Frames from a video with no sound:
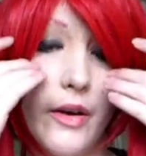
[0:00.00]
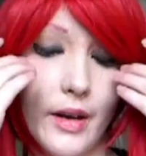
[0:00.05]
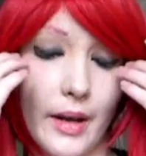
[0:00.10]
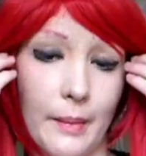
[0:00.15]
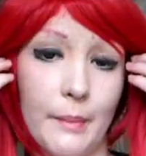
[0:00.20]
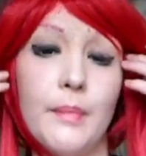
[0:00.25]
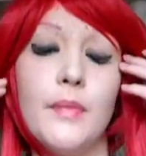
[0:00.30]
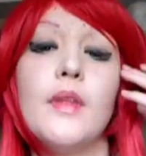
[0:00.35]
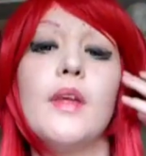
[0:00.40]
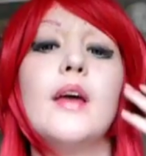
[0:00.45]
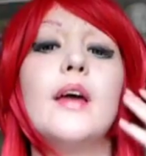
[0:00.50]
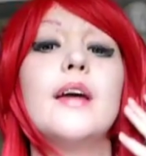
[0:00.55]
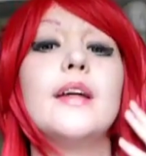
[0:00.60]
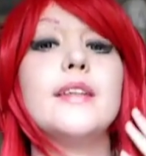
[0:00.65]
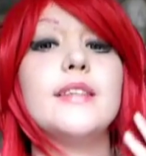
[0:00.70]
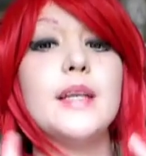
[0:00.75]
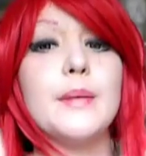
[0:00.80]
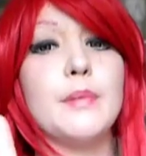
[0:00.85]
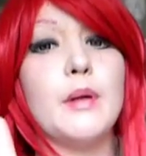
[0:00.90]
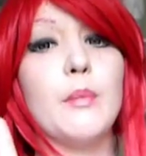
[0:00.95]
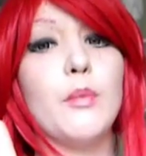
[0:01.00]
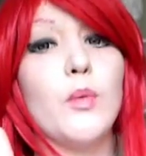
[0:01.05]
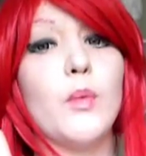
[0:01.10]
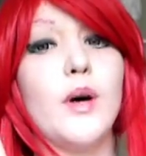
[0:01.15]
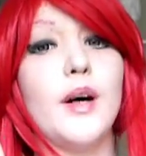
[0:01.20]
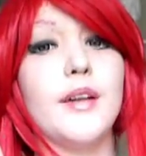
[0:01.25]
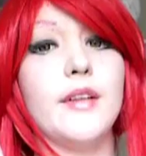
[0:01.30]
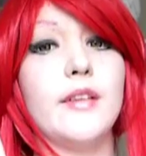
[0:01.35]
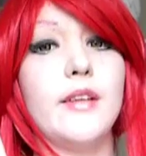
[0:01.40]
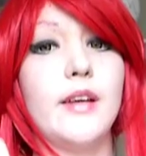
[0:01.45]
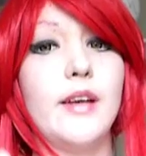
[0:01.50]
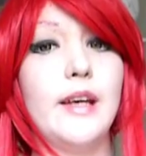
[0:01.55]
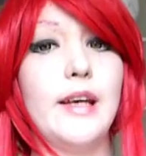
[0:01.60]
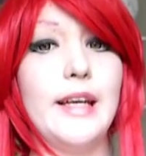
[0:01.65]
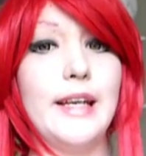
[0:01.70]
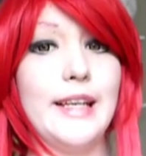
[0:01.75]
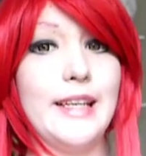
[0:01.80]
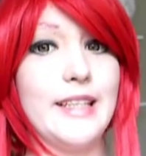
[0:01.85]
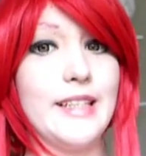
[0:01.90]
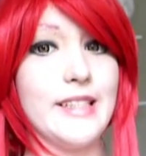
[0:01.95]
Okay, tip number one
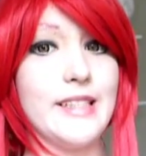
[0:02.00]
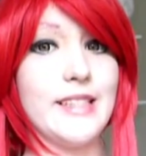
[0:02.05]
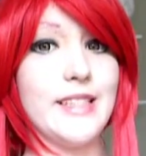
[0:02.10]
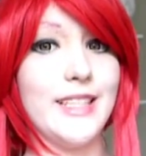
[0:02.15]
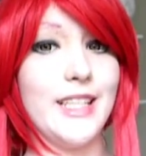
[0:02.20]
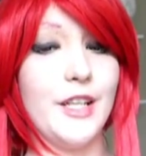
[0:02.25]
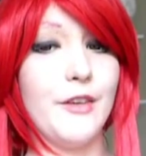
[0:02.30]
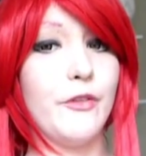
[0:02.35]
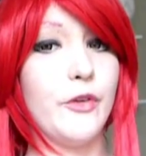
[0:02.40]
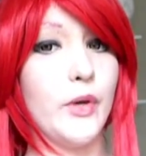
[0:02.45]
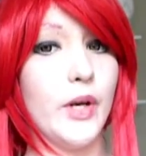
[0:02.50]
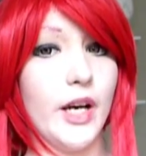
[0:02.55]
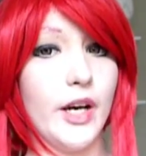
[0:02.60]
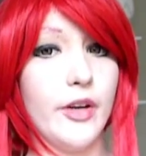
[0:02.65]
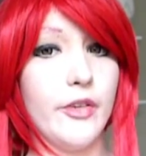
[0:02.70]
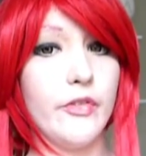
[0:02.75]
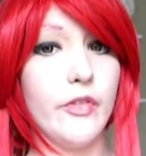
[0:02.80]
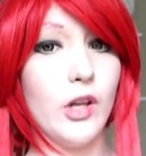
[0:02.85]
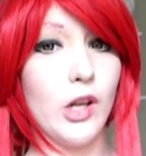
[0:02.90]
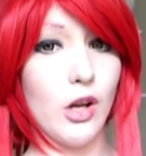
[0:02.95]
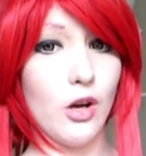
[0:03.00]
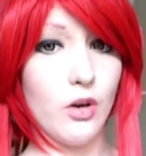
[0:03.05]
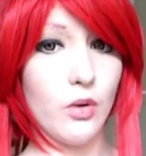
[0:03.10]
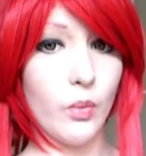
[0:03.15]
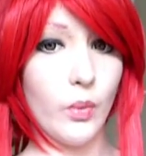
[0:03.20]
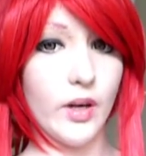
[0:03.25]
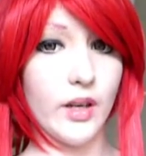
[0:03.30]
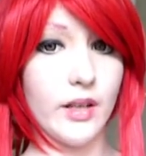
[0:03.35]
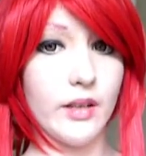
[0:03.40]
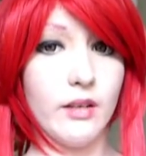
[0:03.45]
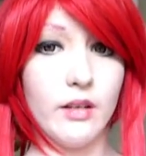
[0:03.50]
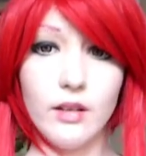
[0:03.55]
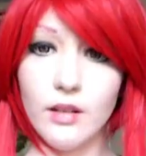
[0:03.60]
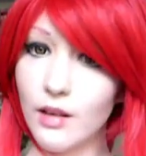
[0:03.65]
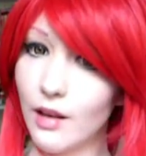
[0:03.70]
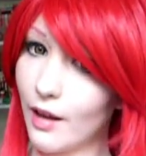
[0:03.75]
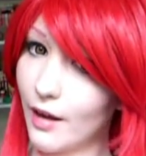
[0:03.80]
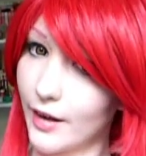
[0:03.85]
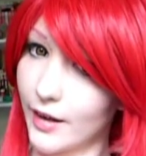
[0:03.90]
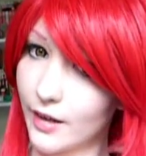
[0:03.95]
is if you have a long wig
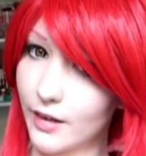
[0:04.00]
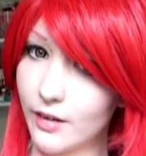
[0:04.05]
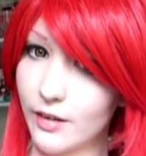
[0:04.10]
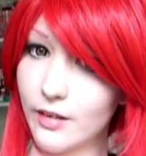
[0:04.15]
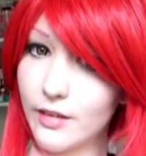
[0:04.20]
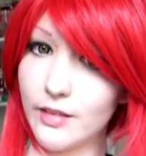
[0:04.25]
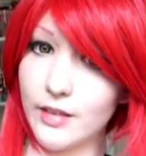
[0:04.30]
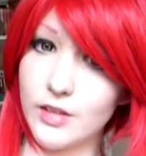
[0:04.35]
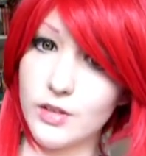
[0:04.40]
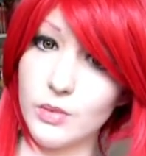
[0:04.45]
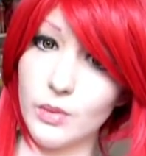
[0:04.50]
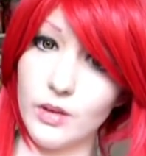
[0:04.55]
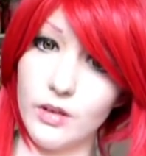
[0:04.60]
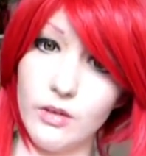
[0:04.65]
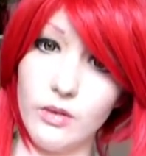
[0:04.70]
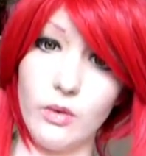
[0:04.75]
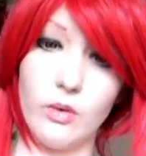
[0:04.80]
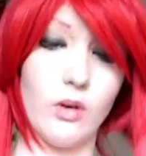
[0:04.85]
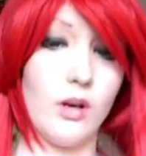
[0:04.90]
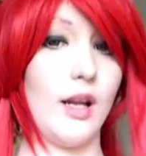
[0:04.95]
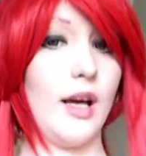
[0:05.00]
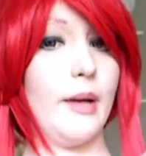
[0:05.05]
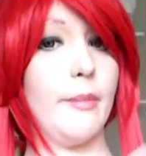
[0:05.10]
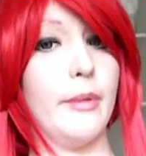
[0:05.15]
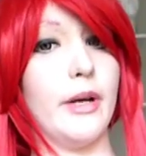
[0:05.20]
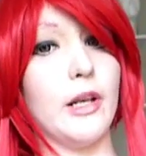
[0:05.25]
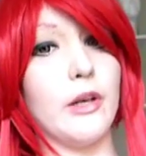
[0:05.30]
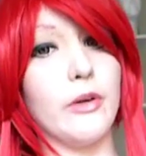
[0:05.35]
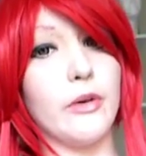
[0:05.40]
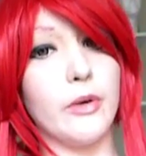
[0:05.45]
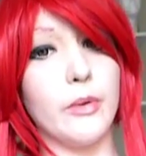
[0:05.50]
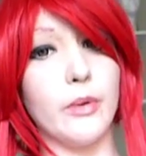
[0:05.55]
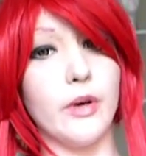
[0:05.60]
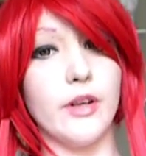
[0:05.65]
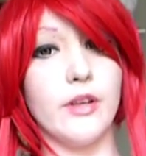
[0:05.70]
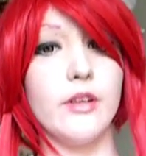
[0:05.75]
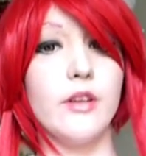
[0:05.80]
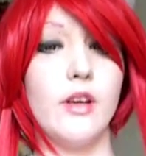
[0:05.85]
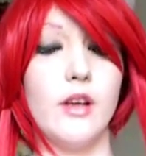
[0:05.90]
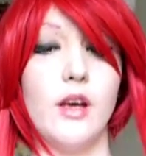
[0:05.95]
like this one or like my Luca
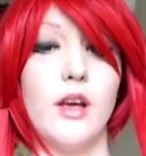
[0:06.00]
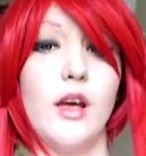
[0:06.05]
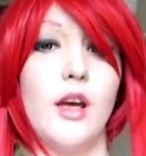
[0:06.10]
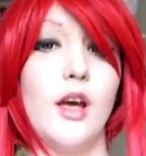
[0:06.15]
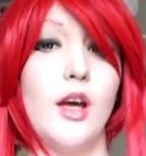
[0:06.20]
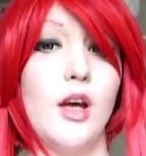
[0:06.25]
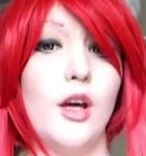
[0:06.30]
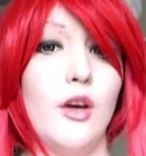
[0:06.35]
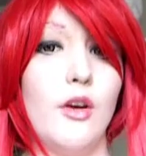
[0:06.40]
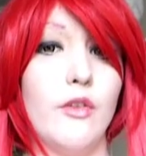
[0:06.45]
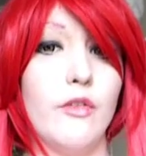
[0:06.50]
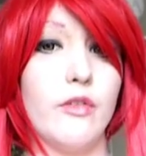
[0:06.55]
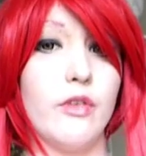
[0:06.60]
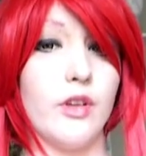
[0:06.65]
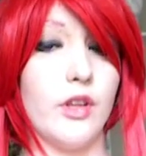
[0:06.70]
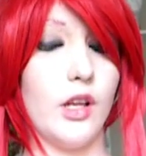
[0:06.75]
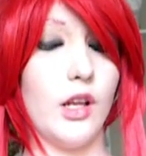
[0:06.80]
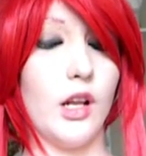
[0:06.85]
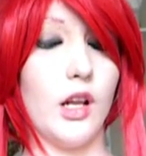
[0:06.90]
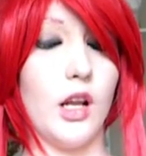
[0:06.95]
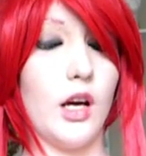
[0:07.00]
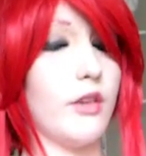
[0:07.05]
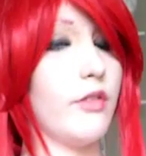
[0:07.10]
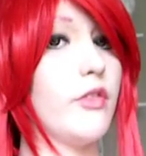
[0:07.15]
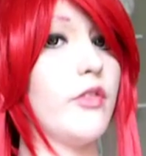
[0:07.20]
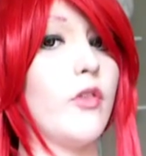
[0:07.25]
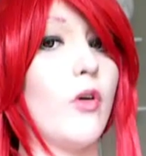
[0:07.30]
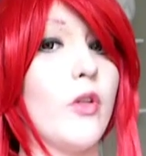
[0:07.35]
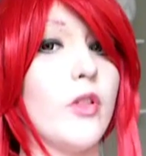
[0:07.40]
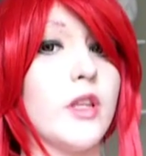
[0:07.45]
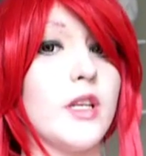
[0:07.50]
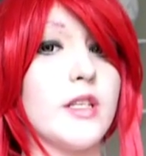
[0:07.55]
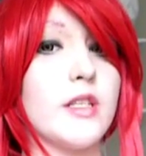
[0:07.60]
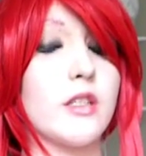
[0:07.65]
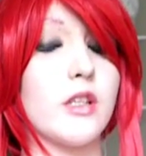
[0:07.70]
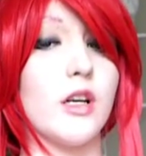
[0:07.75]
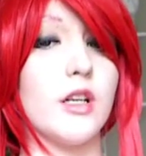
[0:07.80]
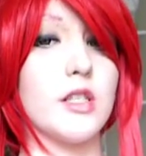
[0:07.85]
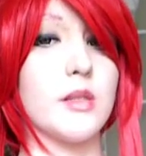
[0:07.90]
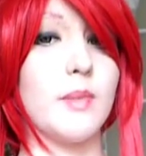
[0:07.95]
one, for the love of all that
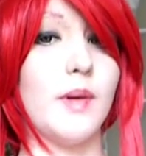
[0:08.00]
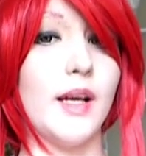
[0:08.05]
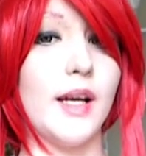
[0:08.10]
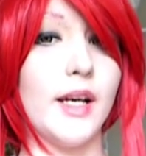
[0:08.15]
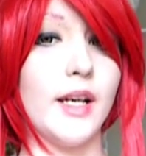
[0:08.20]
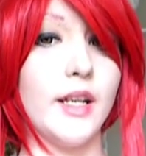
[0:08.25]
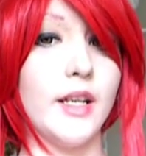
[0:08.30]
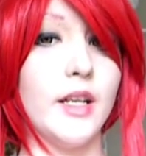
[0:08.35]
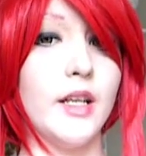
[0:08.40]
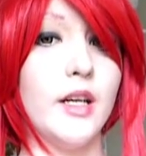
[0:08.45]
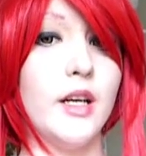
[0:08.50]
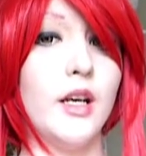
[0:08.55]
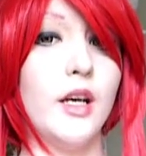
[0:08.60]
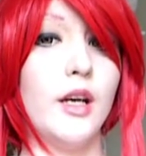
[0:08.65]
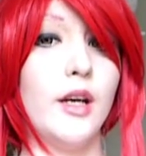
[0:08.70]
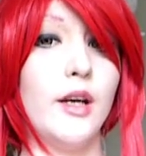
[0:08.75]
is cosplay,